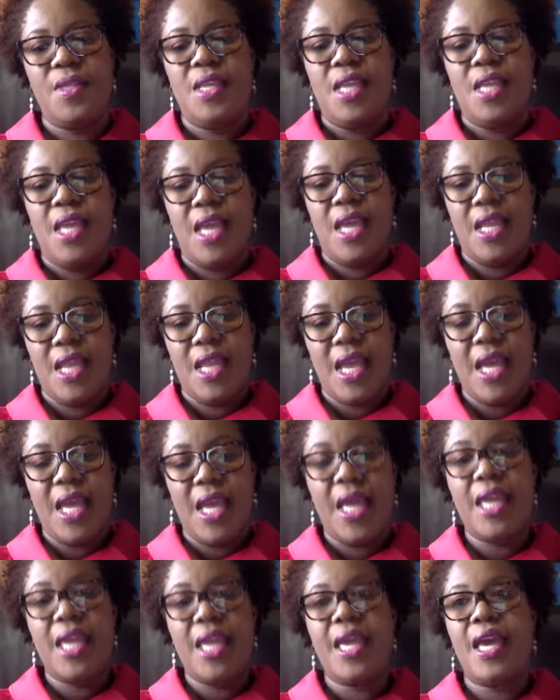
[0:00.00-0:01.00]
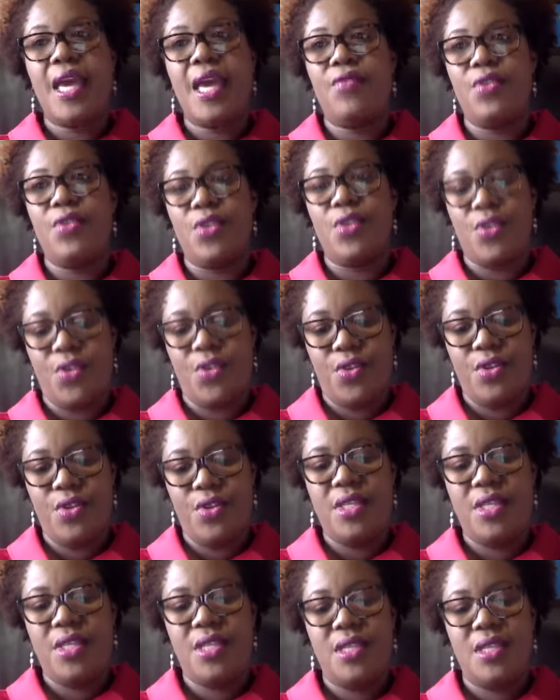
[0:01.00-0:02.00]
And I have
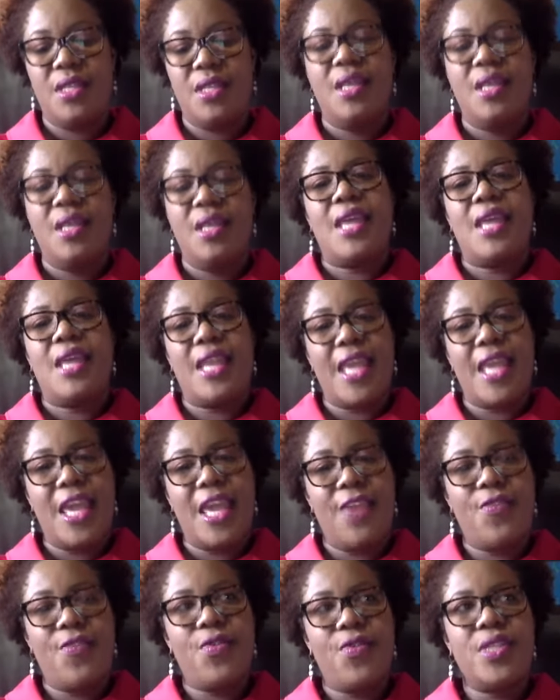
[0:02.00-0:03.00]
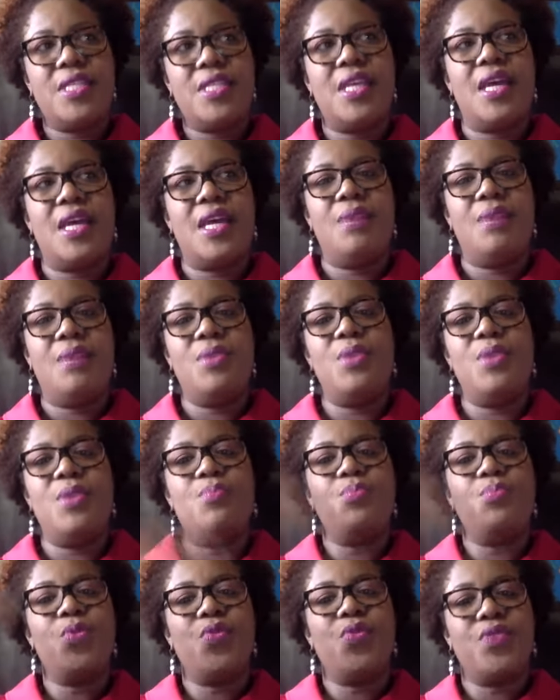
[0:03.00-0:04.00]
learned that every time you
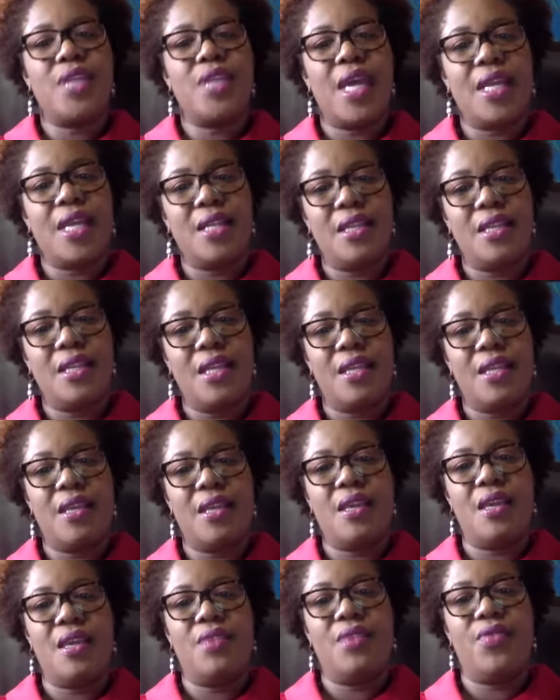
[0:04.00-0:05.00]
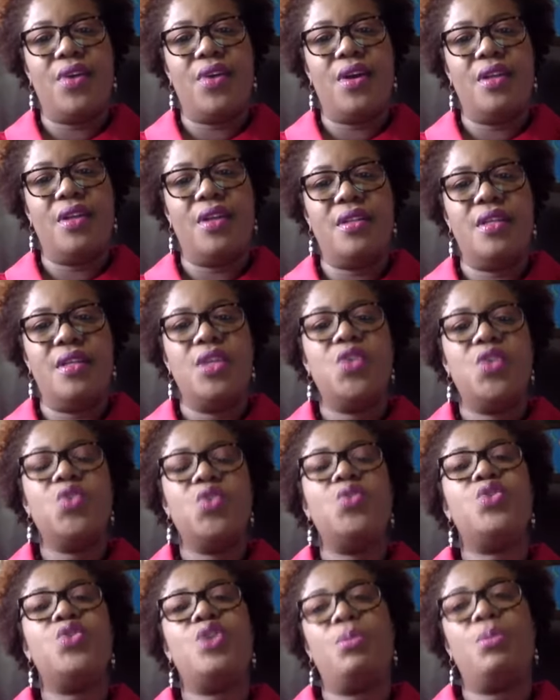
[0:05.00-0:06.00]
move title in Avon, you
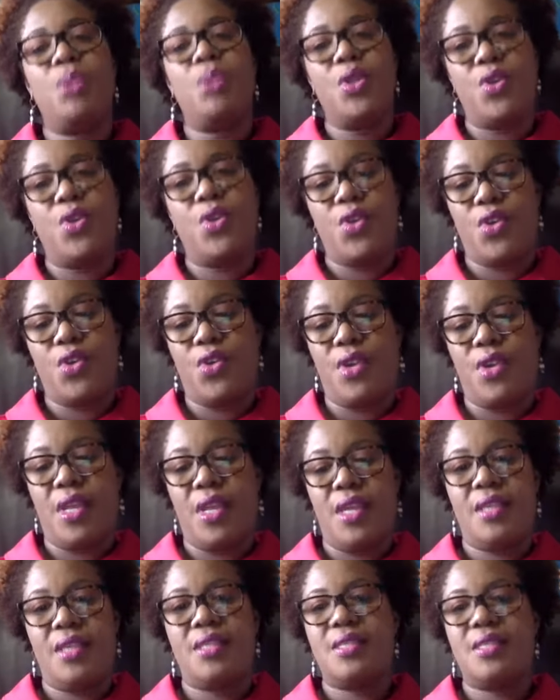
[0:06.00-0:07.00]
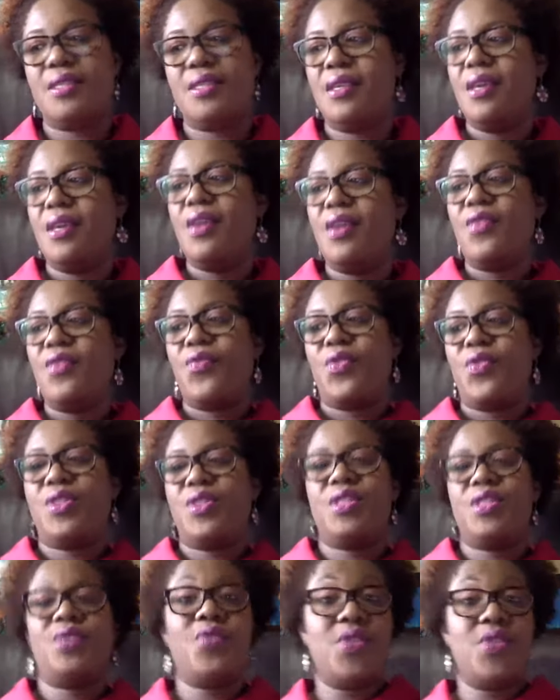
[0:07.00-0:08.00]
double your earnings.
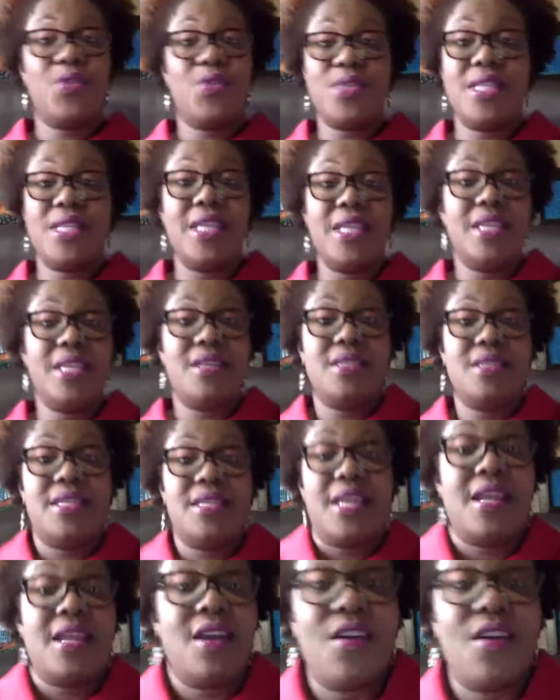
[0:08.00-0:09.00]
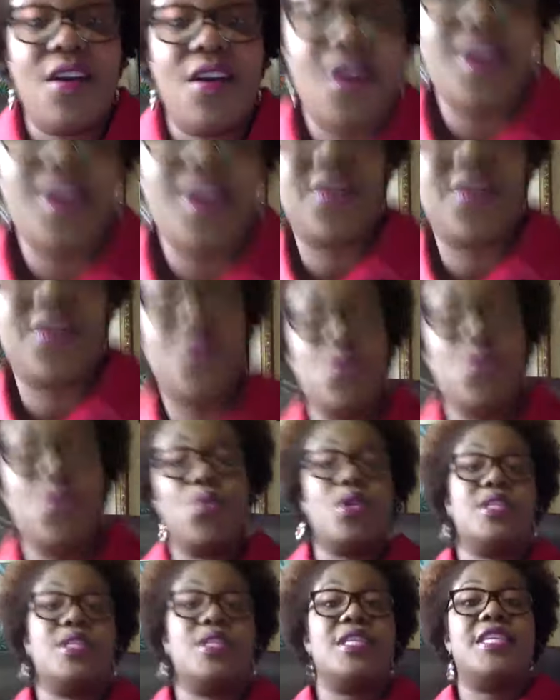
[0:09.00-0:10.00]
So for those leaders that are on, if you want
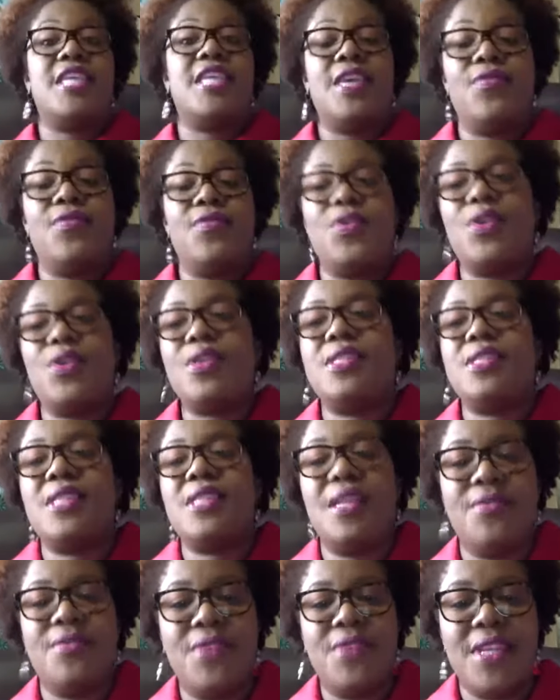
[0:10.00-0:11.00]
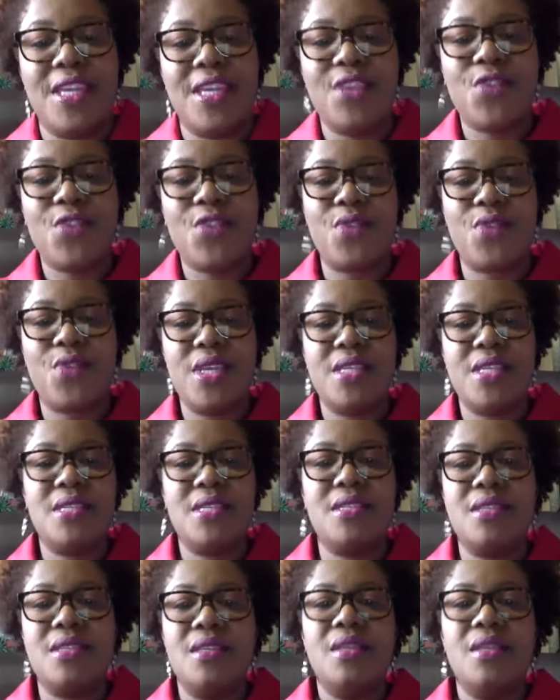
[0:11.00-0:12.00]
to give yourself an increase,
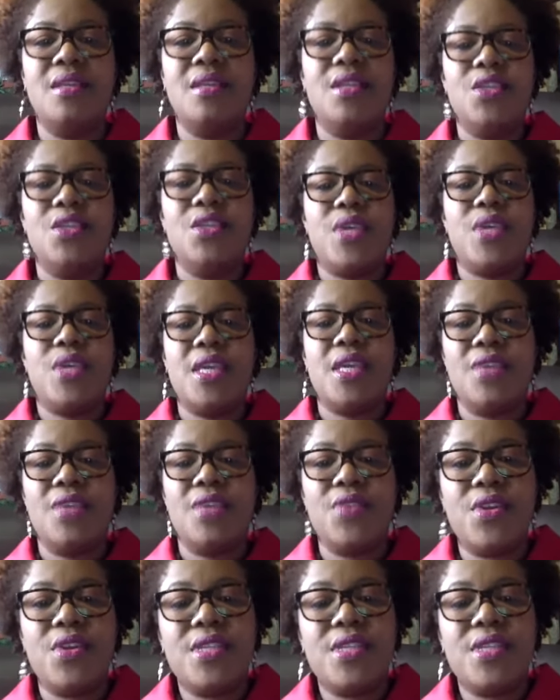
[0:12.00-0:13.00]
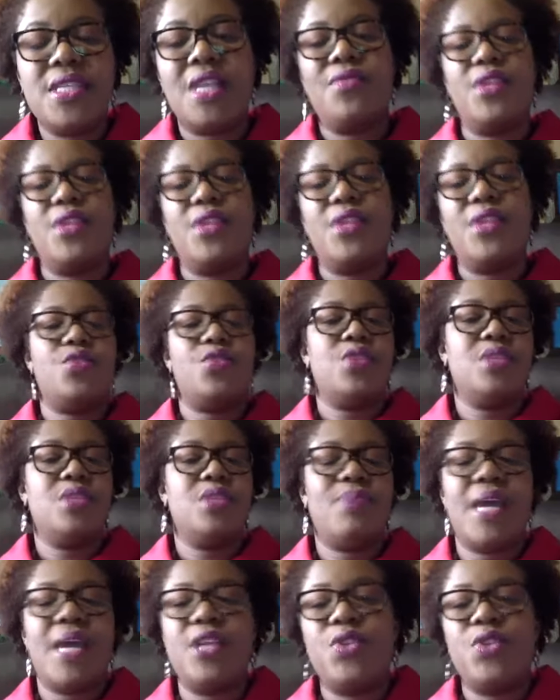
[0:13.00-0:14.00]
you can give yourself an increase
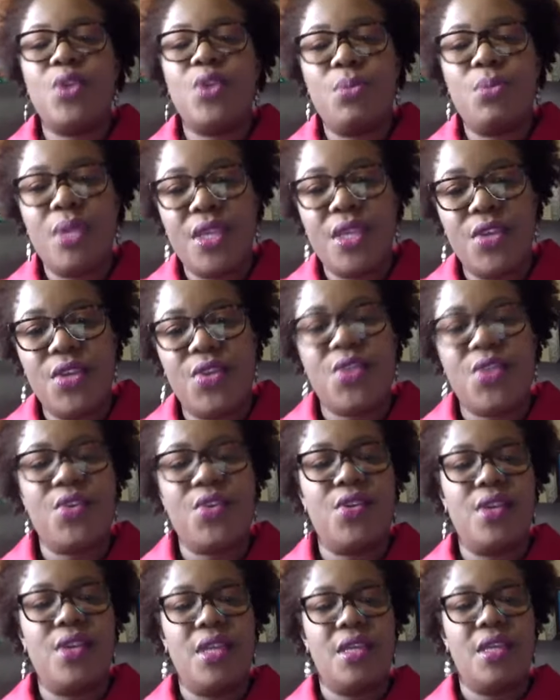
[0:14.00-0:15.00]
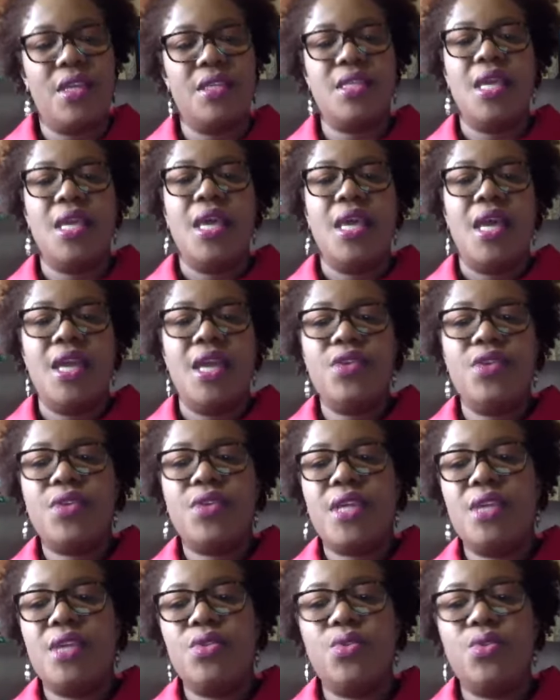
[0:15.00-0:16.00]
by doubling your earnings. And you
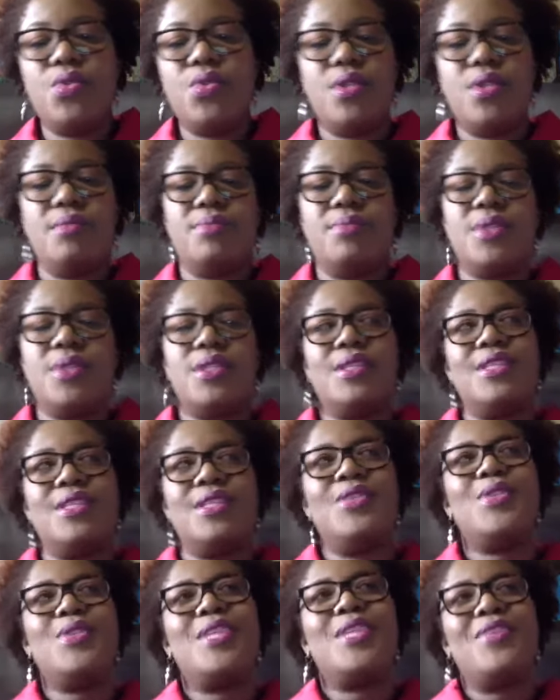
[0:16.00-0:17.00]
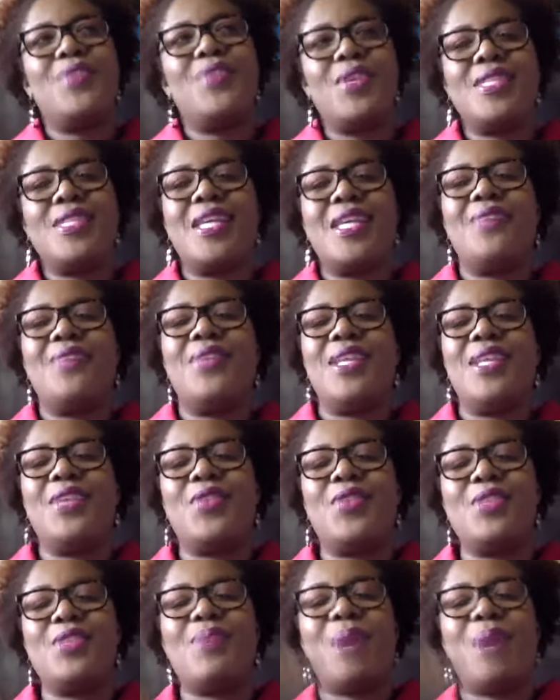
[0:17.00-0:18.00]
give yourself an
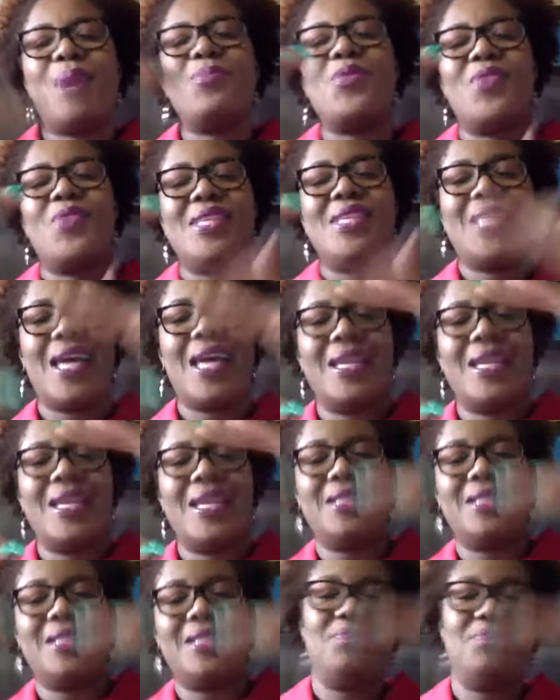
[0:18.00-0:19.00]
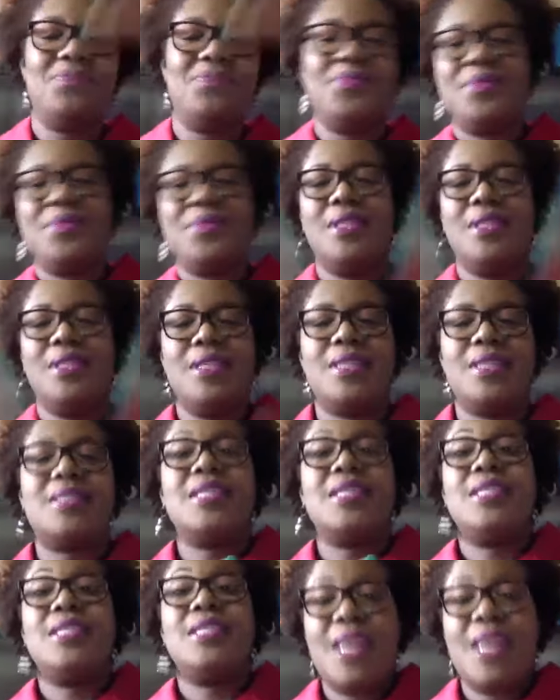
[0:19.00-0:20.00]
increase by moving title. Because
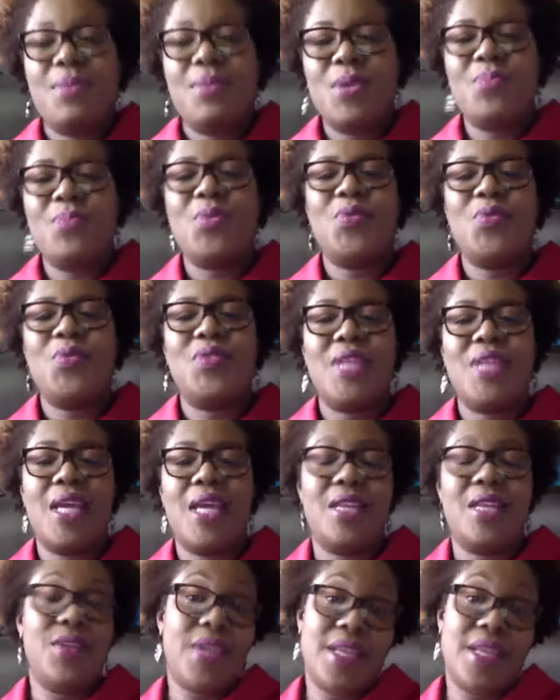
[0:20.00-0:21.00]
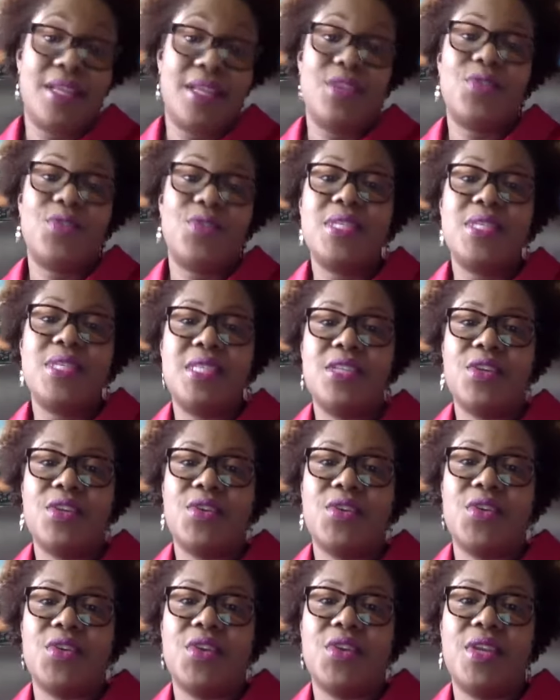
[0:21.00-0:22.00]
each time you move title, you get an increase in your
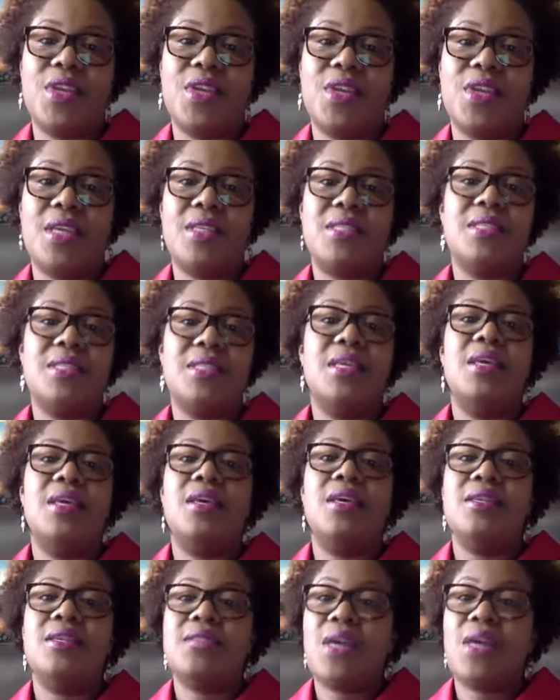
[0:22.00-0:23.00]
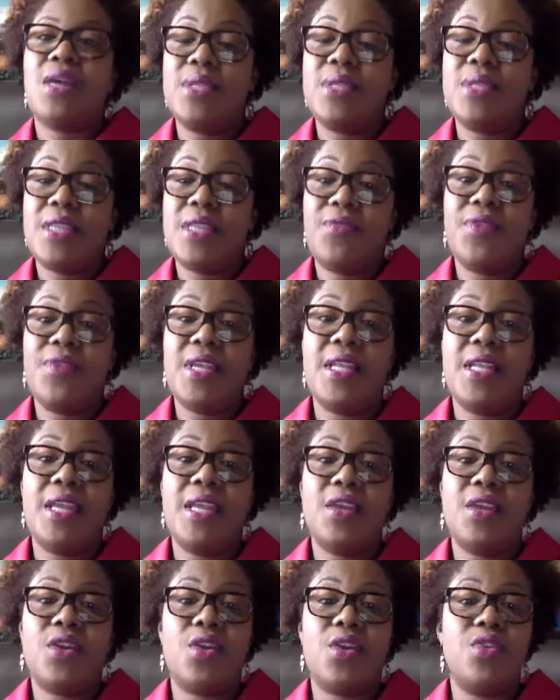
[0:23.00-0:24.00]
earnings. So I would definitely
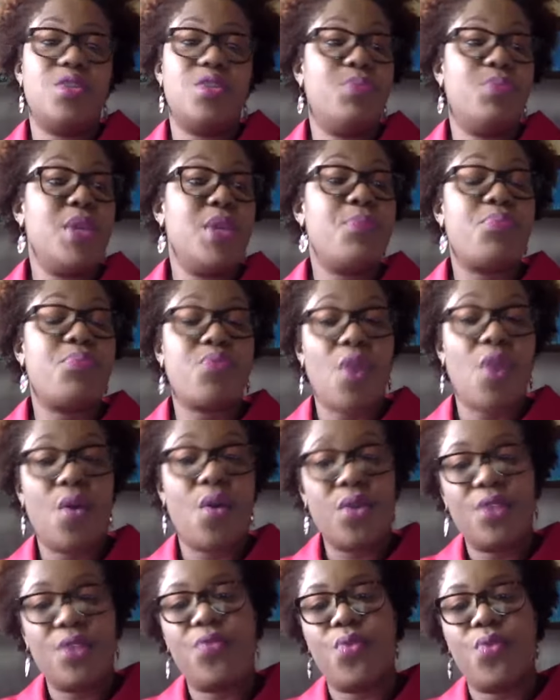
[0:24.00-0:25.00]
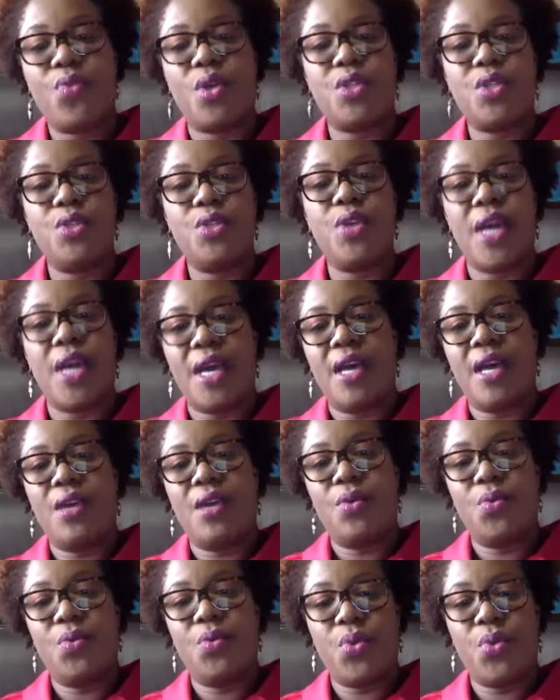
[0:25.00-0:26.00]
encourage you, be proud of what you are,
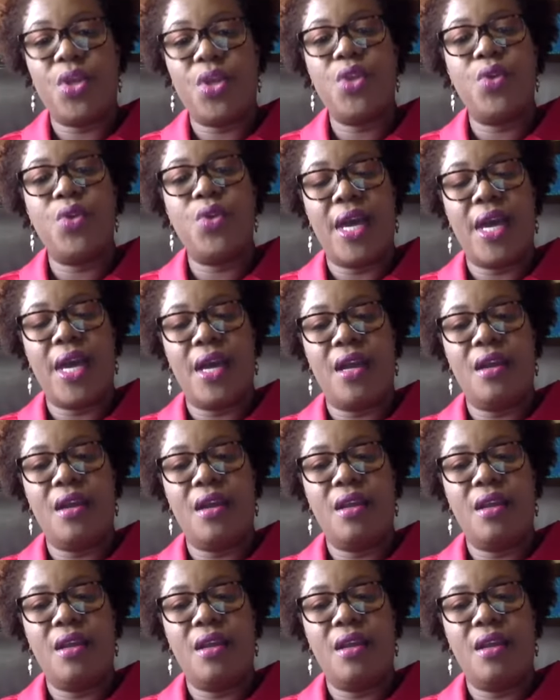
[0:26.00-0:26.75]
where you are.